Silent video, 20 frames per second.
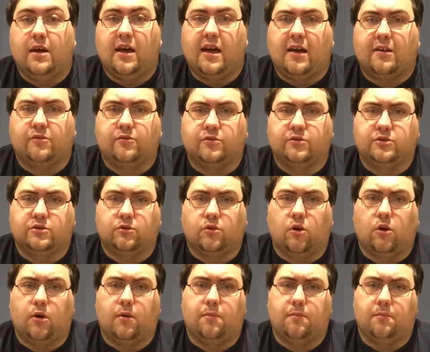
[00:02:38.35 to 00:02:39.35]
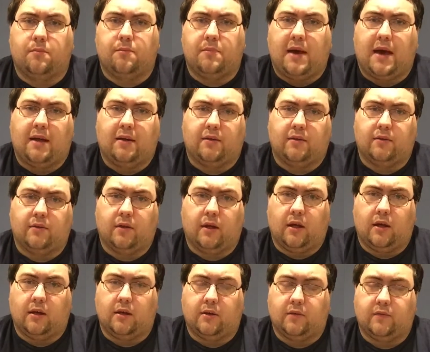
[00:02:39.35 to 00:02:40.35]
after his long battle
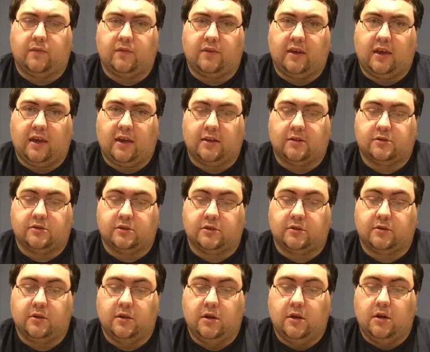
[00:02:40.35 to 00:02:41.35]
of cancer.